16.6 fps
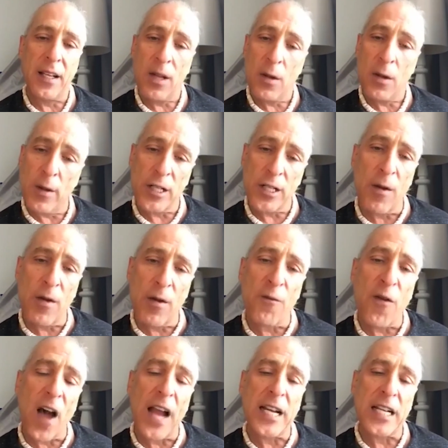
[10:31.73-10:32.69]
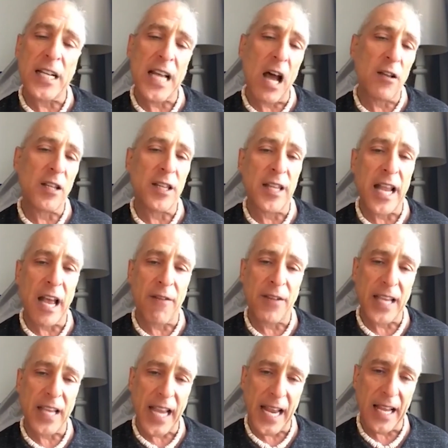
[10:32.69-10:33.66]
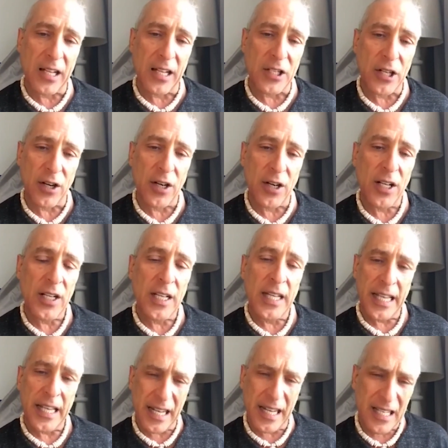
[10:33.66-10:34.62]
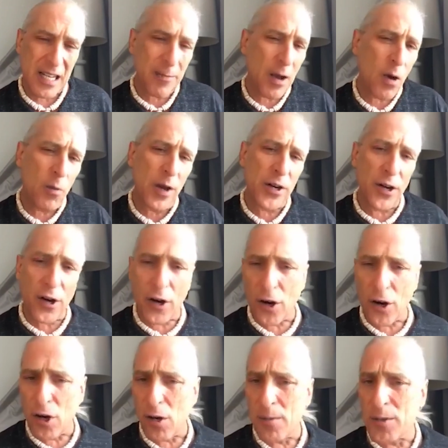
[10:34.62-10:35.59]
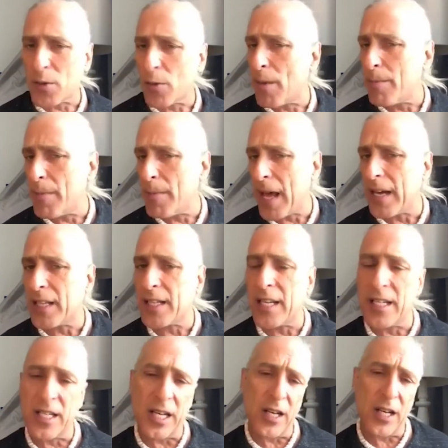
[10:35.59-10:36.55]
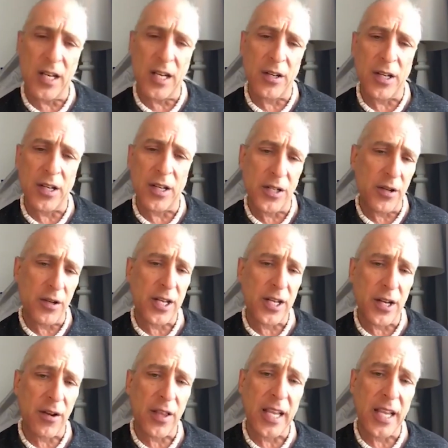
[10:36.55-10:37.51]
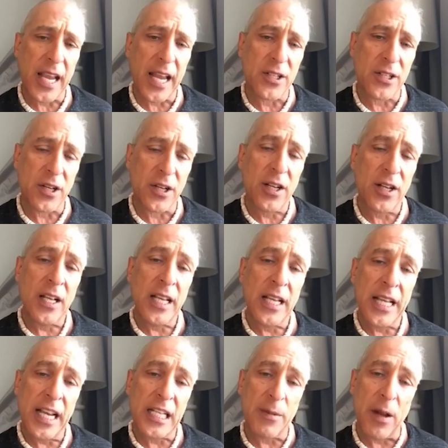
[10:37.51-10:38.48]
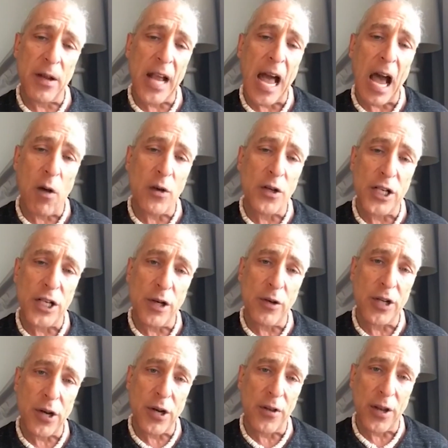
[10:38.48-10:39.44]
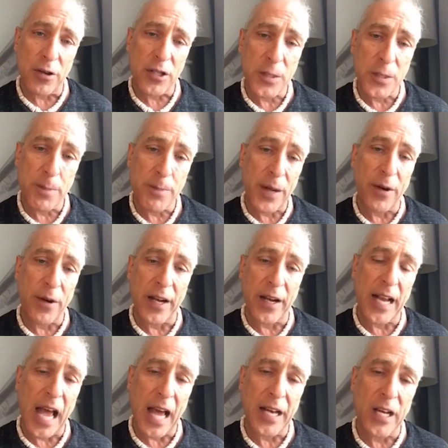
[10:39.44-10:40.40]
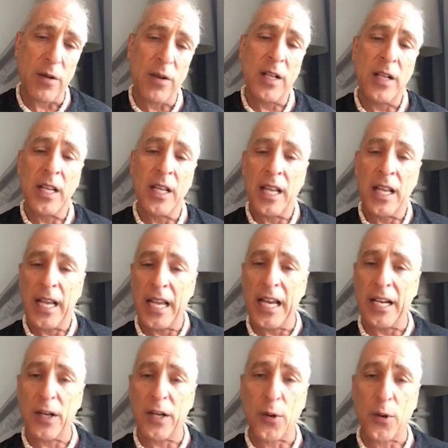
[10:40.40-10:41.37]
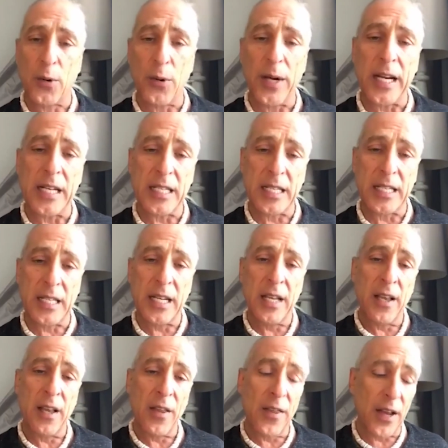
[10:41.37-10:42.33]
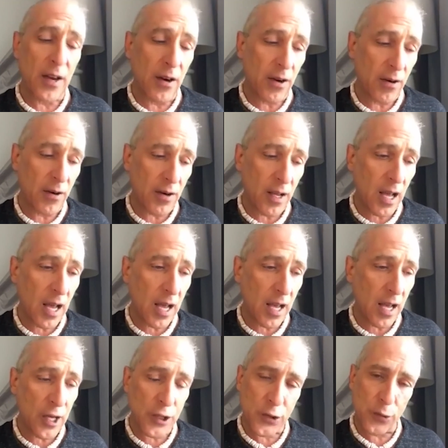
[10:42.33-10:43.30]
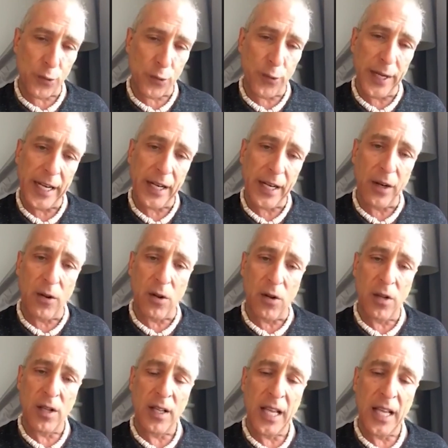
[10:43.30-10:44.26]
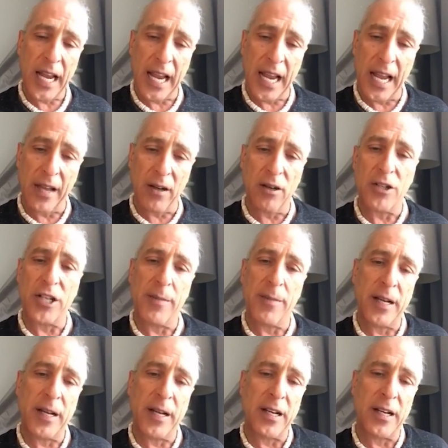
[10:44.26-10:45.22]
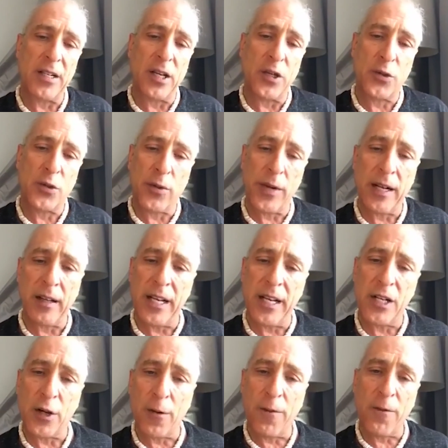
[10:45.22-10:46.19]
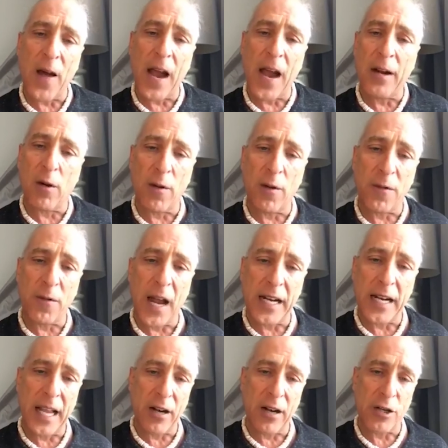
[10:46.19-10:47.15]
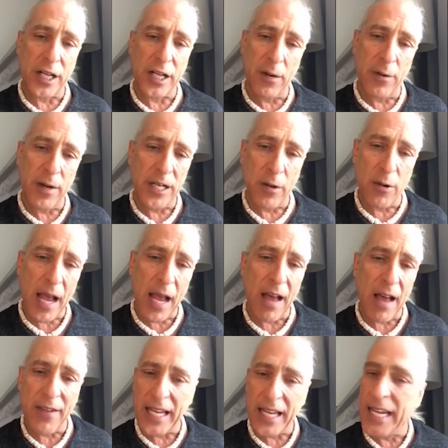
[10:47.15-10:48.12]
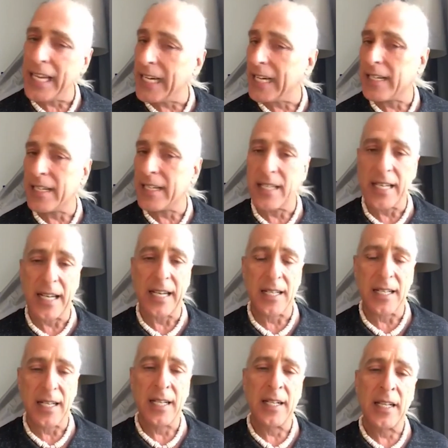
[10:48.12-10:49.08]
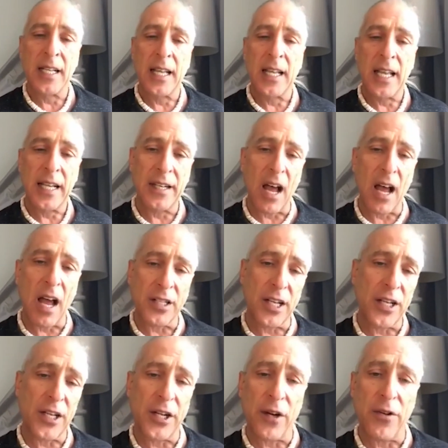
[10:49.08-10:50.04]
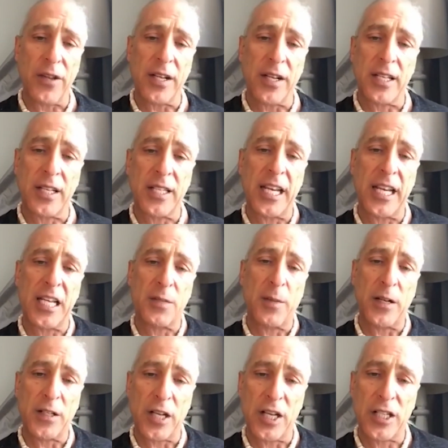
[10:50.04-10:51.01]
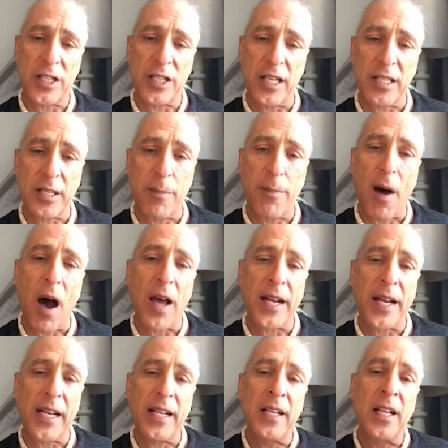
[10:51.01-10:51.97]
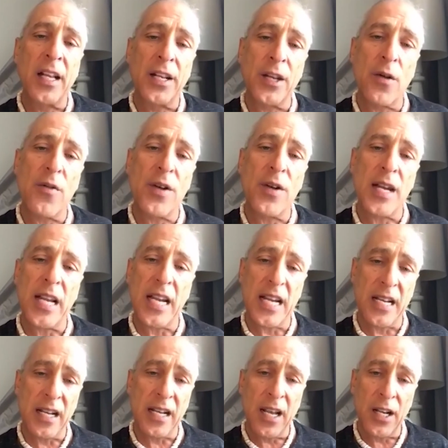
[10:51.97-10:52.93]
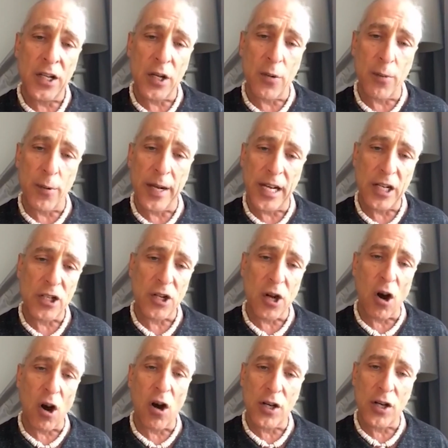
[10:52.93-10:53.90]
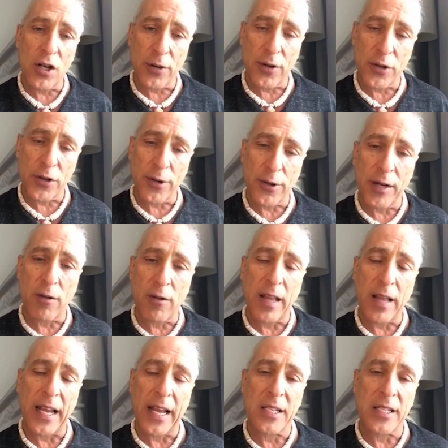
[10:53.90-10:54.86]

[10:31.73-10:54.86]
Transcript: When someone finds out that they have cancer, it isn't about what herbs or what medicines that you could do to cure the cancer. It's about how do you cure their spirit? How do you increase their adrenal energy? Because adrenal is your fight or flight energy. And when you have any disease, not to cure the disease, but to assist the body, you need to recharge your adrenal glands.